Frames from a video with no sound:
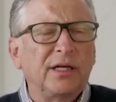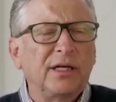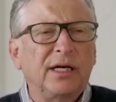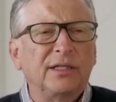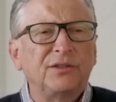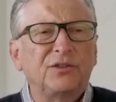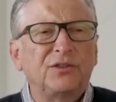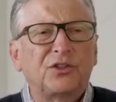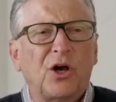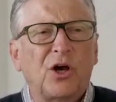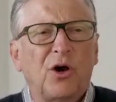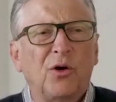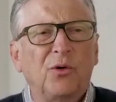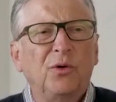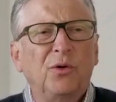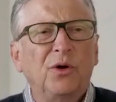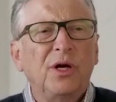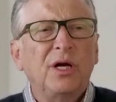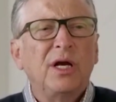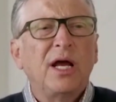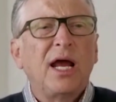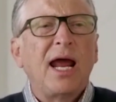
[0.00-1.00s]
And so
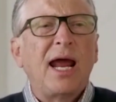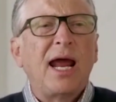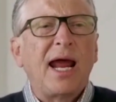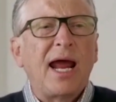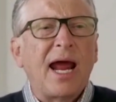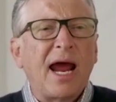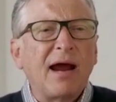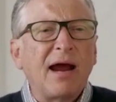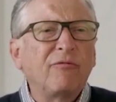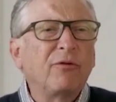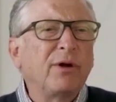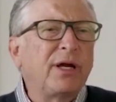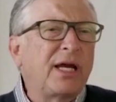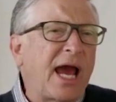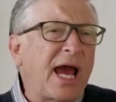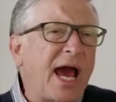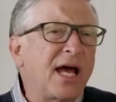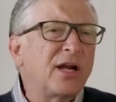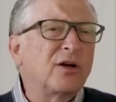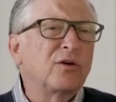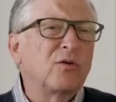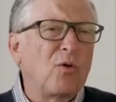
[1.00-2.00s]
every
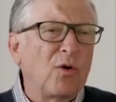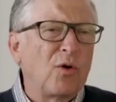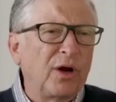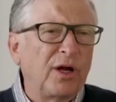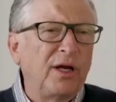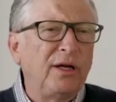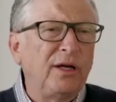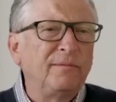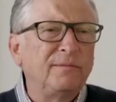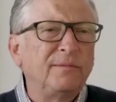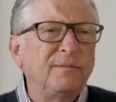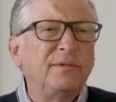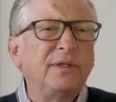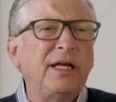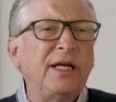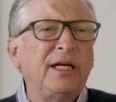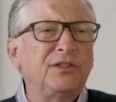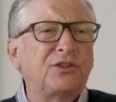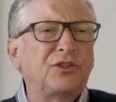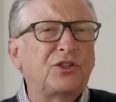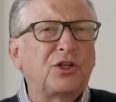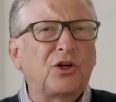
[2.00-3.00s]
category
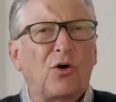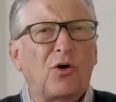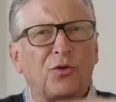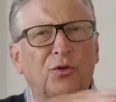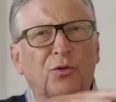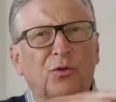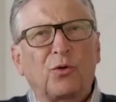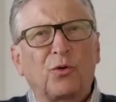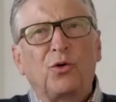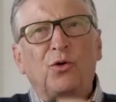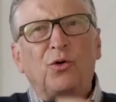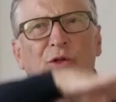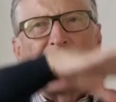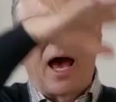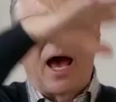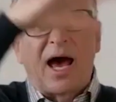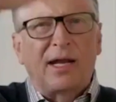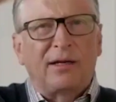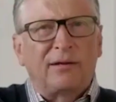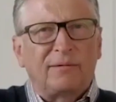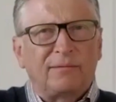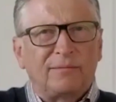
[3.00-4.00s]
needs to go through
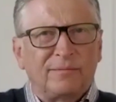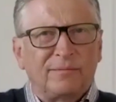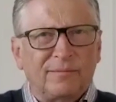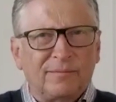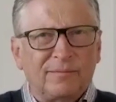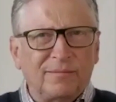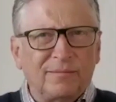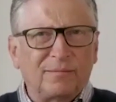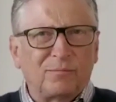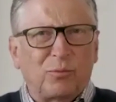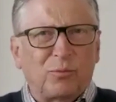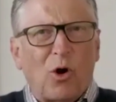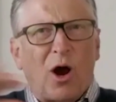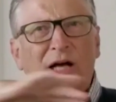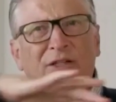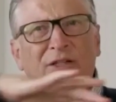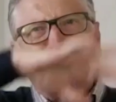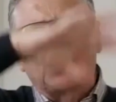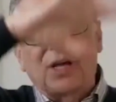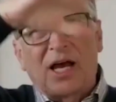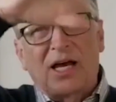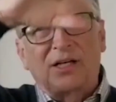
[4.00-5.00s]
that
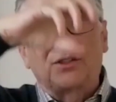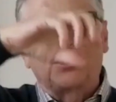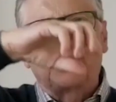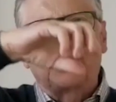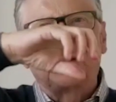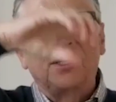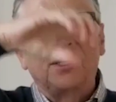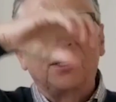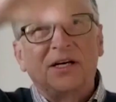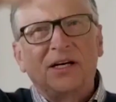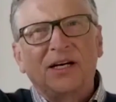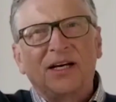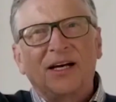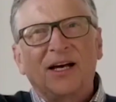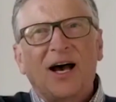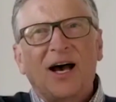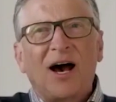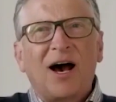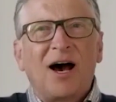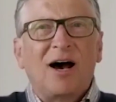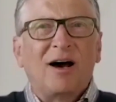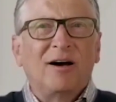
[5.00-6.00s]
process
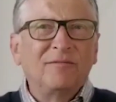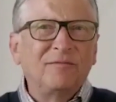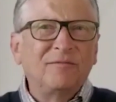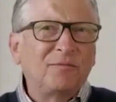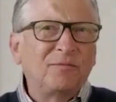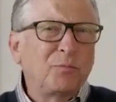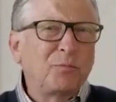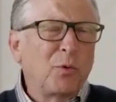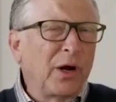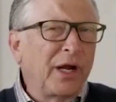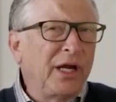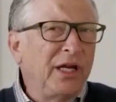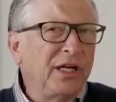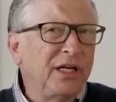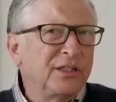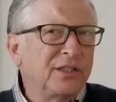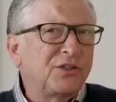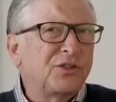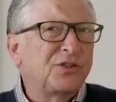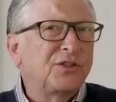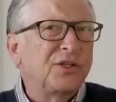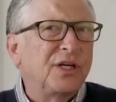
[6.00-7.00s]
of bringing
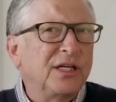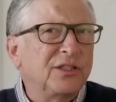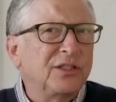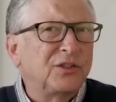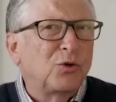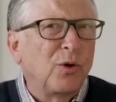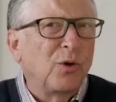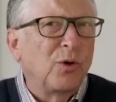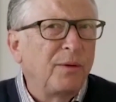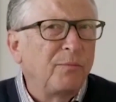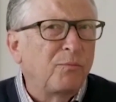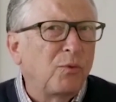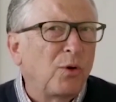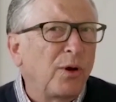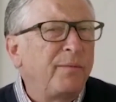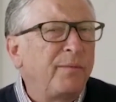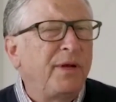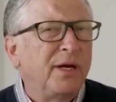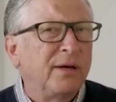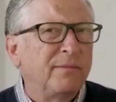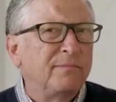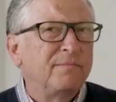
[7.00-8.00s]
its green
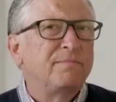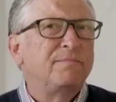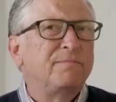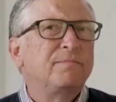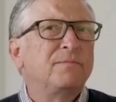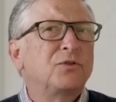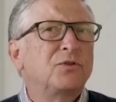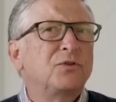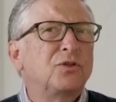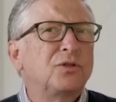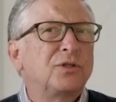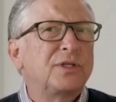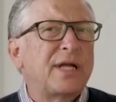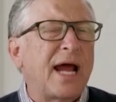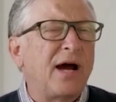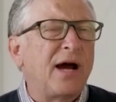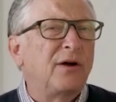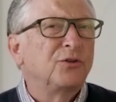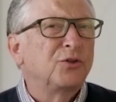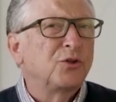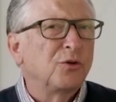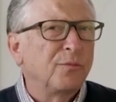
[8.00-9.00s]
premium
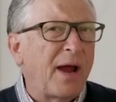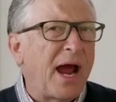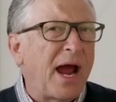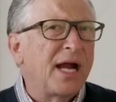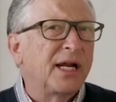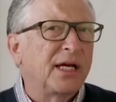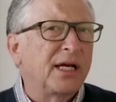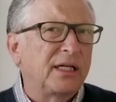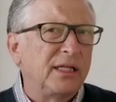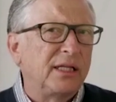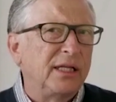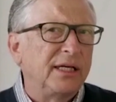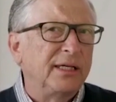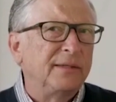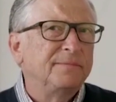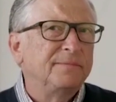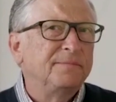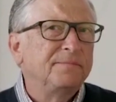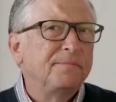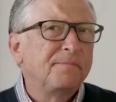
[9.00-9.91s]
down dramatically.